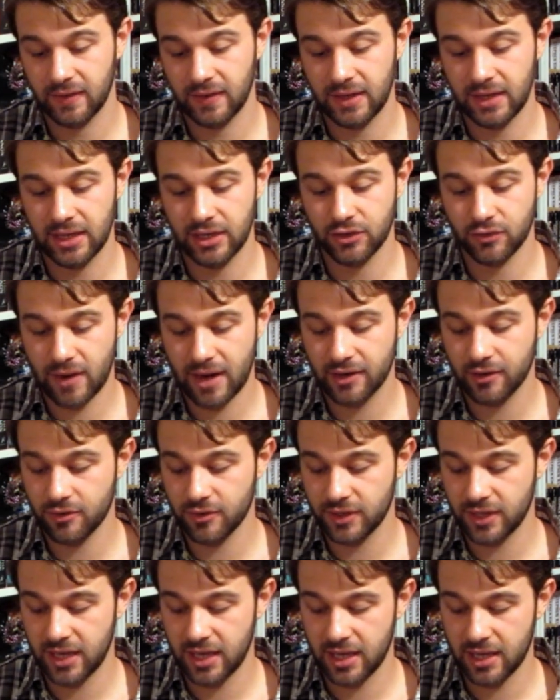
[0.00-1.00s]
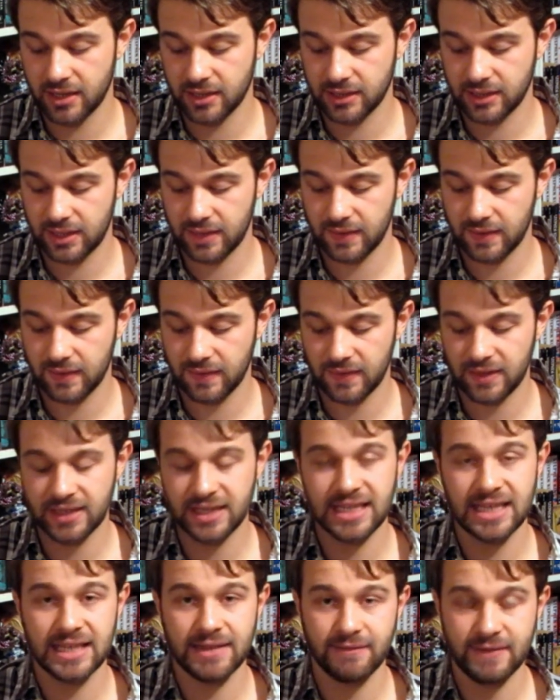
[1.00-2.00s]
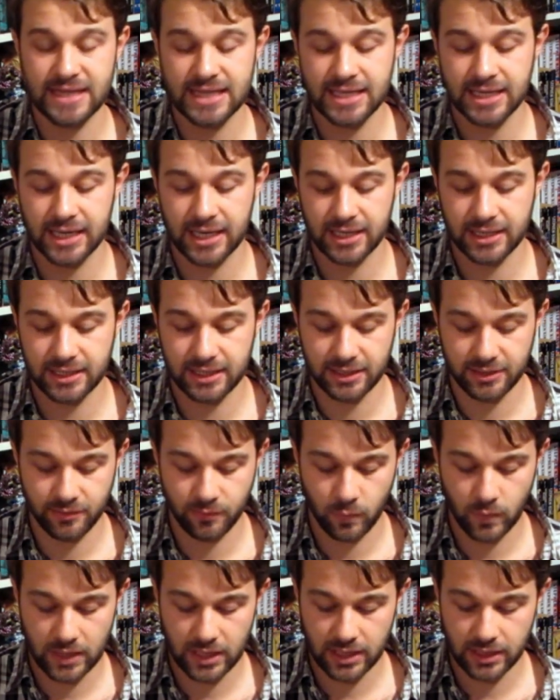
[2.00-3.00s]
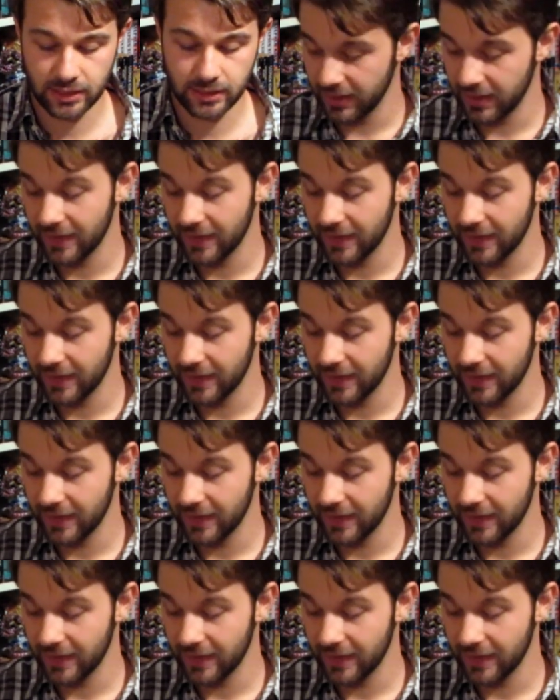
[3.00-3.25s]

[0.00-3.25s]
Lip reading: the director's cut, and then the TV cut as well.